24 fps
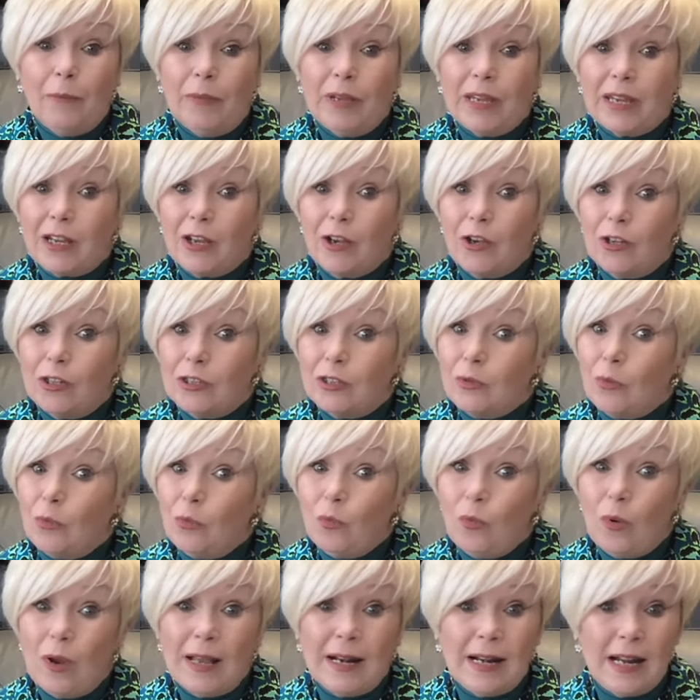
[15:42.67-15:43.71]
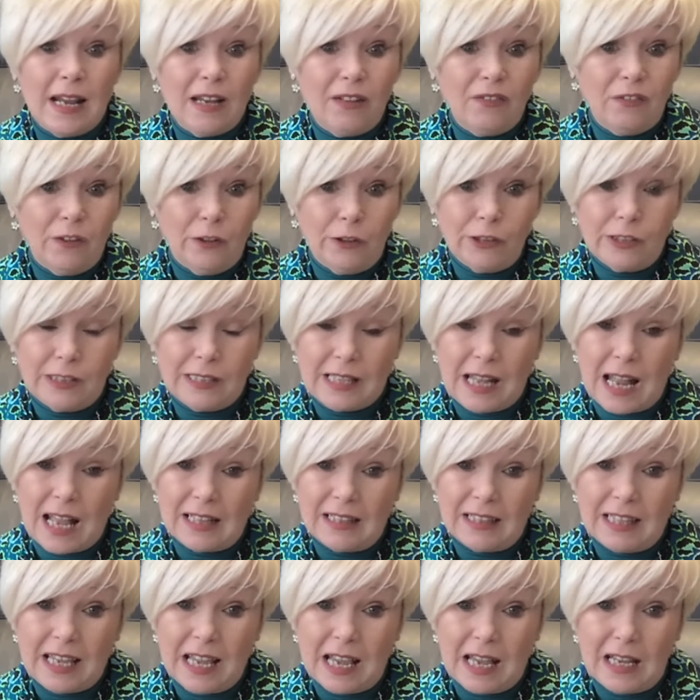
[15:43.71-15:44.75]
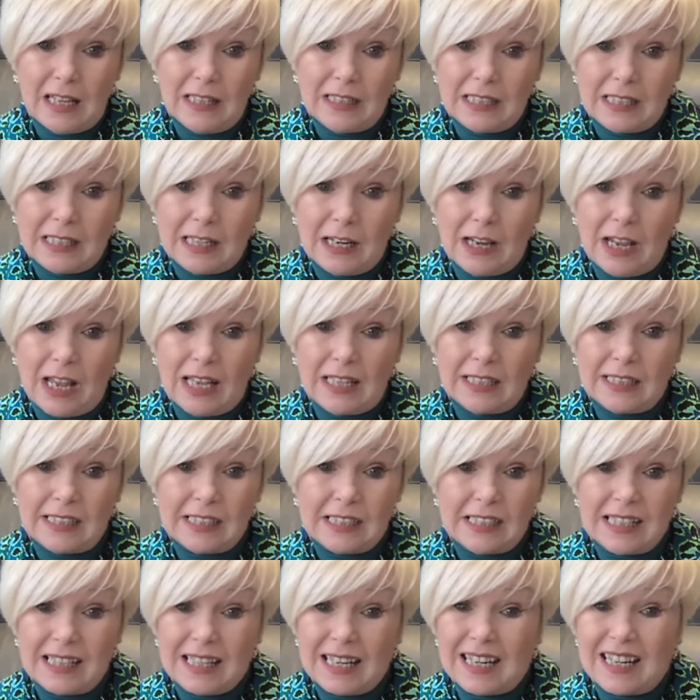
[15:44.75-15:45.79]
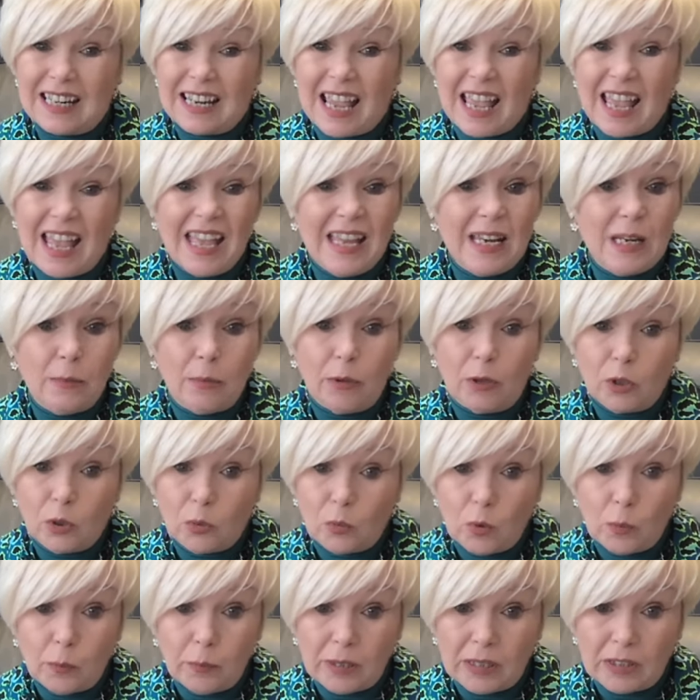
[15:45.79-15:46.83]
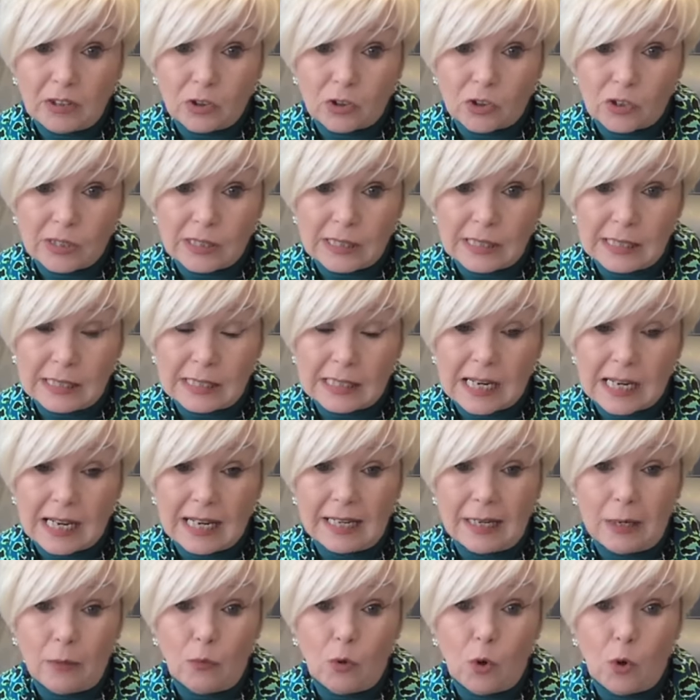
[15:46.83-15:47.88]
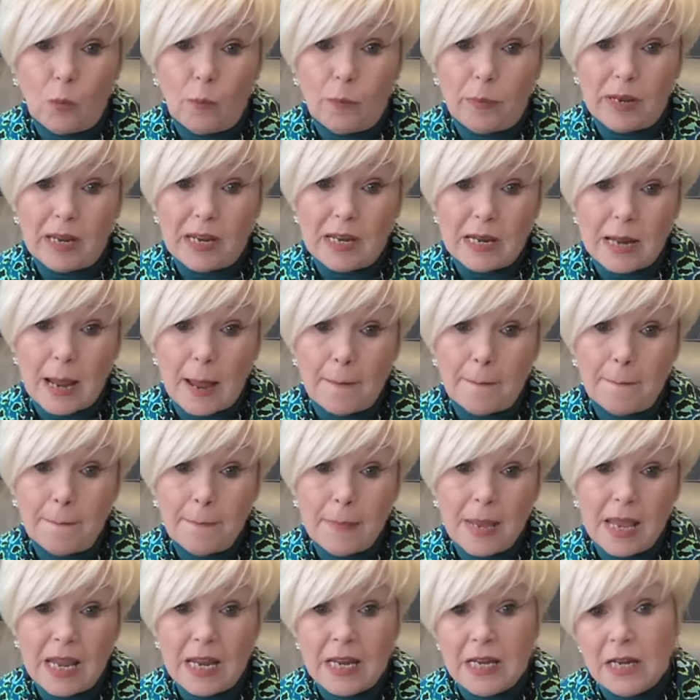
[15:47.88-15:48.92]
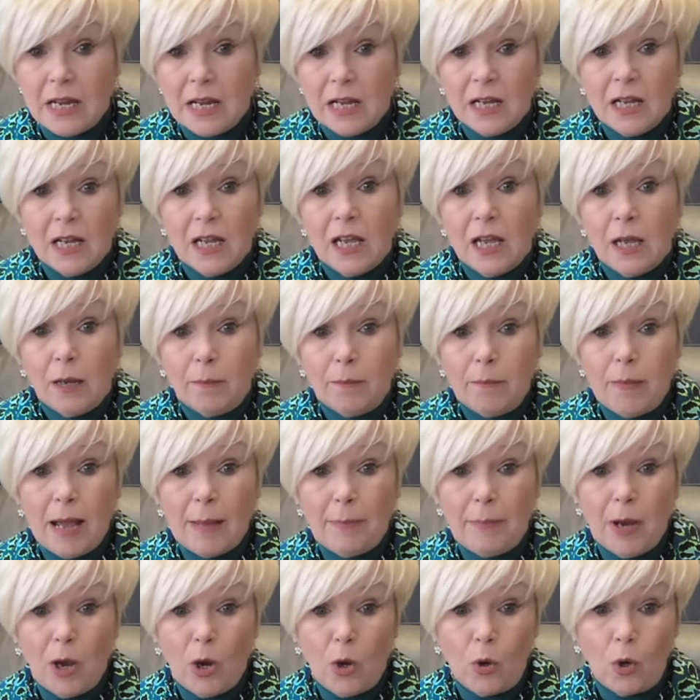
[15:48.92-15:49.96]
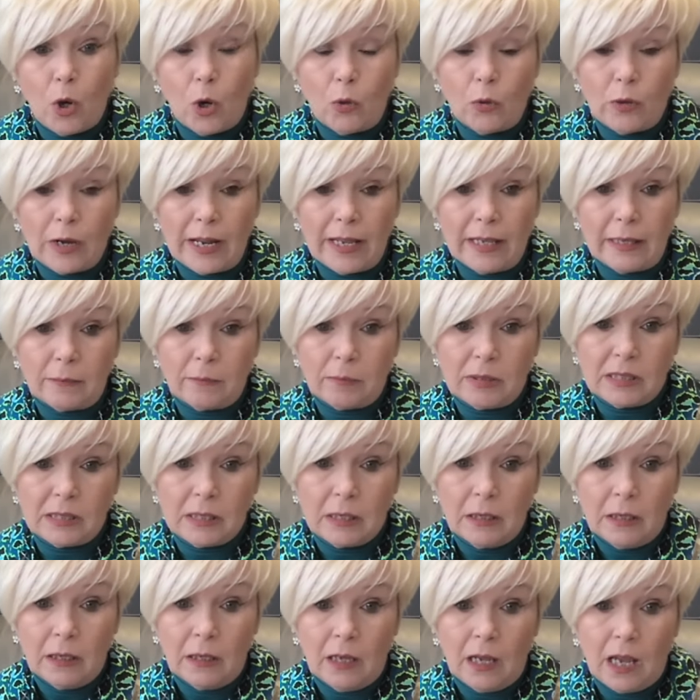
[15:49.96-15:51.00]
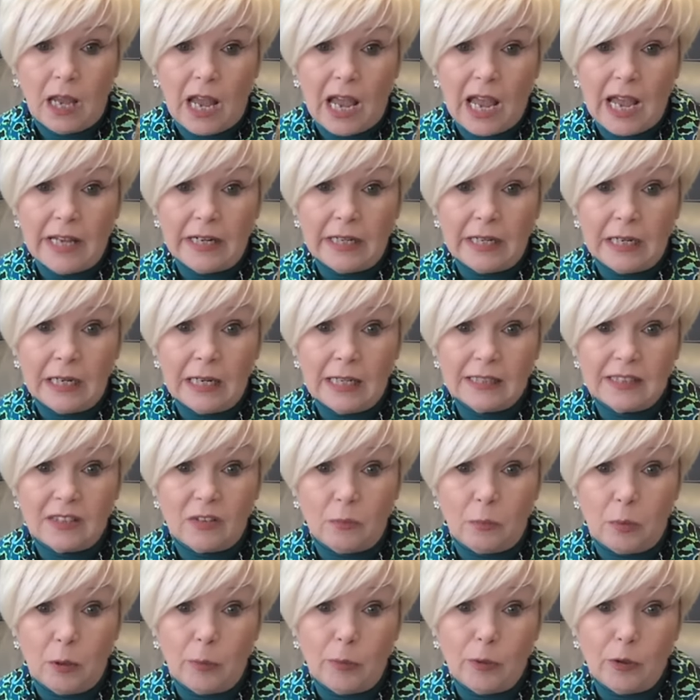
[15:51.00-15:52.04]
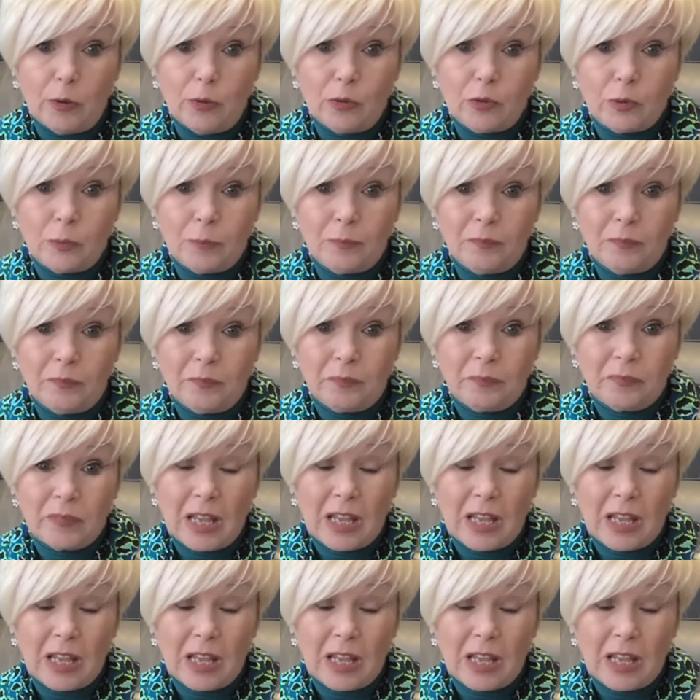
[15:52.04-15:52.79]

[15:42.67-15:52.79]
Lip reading: Because when I first had the idea, I didn't think anybody would be interested, and it will be me, my Pogo nips, and a glass of bubbles.